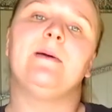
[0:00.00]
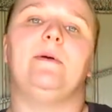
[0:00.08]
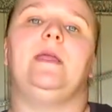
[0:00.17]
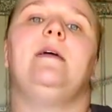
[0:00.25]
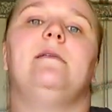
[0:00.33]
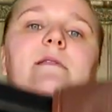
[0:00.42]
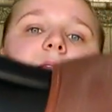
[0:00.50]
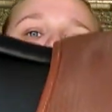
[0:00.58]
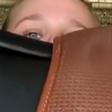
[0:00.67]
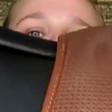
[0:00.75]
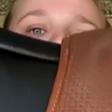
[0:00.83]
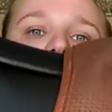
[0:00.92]
But yeah, the
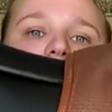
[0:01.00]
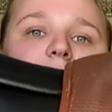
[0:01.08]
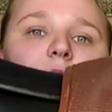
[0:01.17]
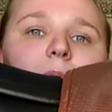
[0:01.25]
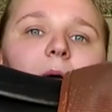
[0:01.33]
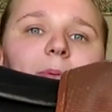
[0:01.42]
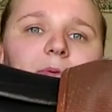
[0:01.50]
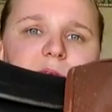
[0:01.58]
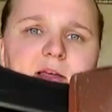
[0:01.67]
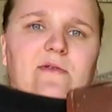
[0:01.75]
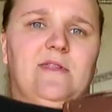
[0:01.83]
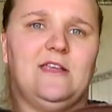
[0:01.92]
Wintec all-purpose saddle